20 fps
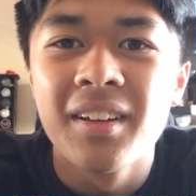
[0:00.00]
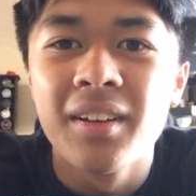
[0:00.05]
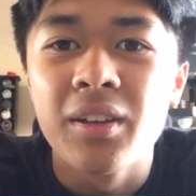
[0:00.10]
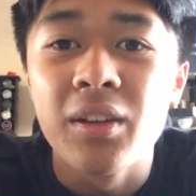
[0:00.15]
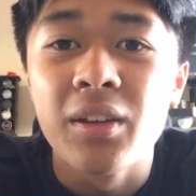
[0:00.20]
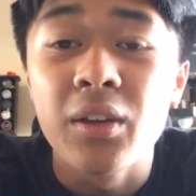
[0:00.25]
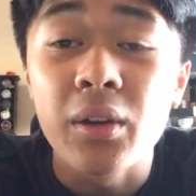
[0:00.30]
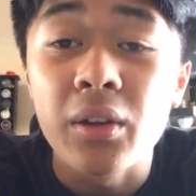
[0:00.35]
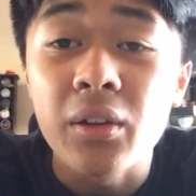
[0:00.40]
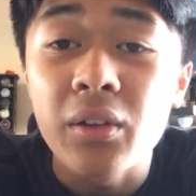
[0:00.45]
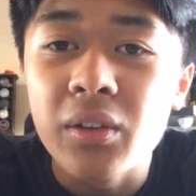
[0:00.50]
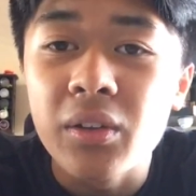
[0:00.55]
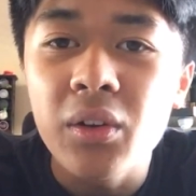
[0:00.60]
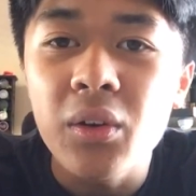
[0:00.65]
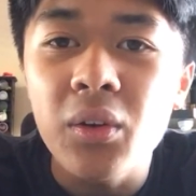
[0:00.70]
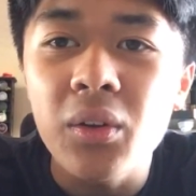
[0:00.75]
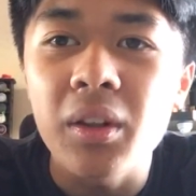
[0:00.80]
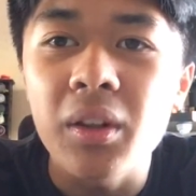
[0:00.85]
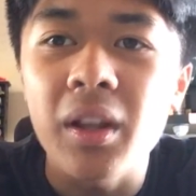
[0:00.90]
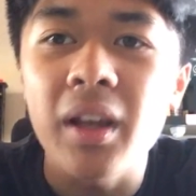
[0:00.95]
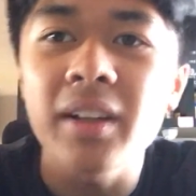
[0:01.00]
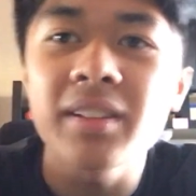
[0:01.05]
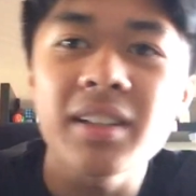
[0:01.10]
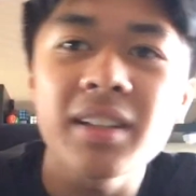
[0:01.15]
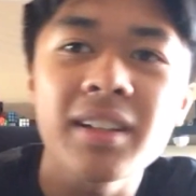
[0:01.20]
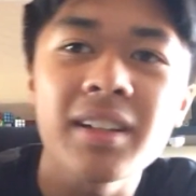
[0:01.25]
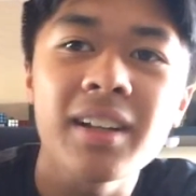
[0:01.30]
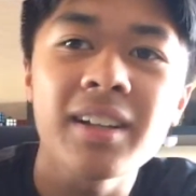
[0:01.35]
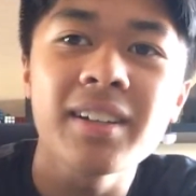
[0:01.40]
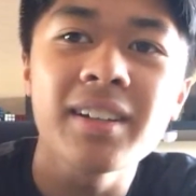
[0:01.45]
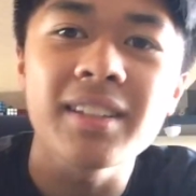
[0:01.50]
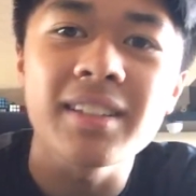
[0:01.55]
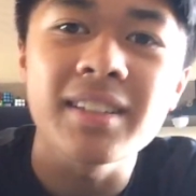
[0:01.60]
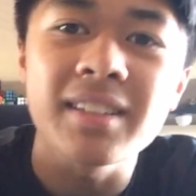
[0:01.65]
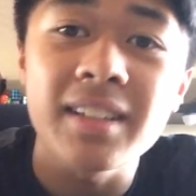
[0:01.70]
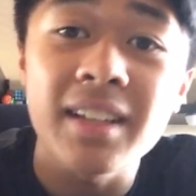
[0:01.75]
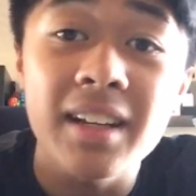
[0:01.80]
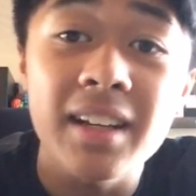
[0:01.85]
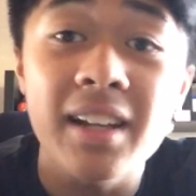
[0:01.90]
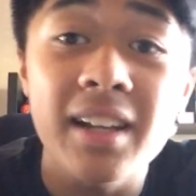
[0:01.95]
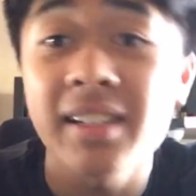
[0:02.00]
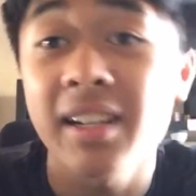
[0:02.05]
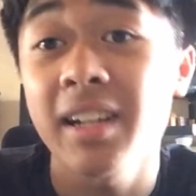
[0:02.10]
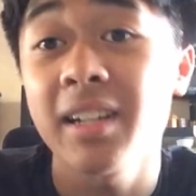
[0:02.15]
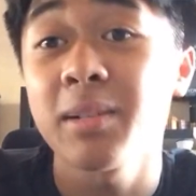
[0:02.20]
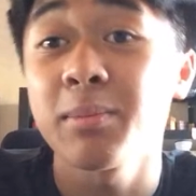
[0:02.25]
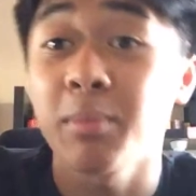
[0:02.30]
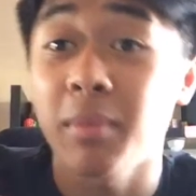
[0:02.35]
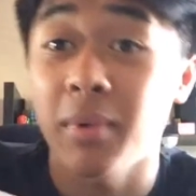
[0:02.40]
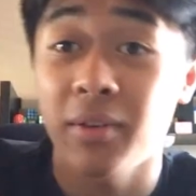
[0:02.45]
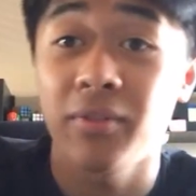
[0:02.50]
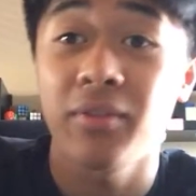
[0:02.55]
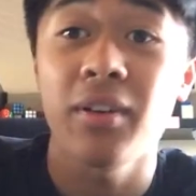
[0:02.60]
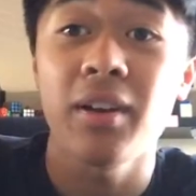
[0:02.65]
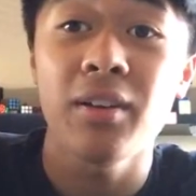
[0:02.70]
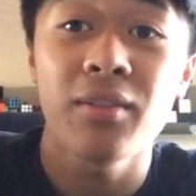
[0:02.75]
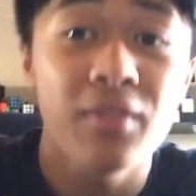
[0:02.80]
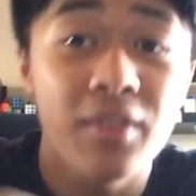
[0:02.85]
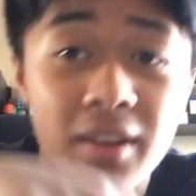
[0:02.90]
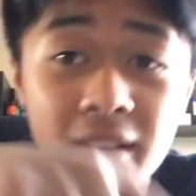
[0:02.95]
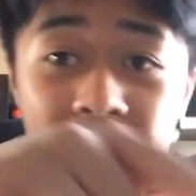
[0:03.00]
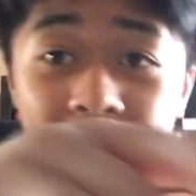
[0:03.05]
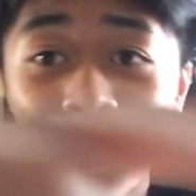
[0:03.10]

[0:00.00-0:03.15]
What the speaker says: You don't like CNN? CNN 10 is my favorite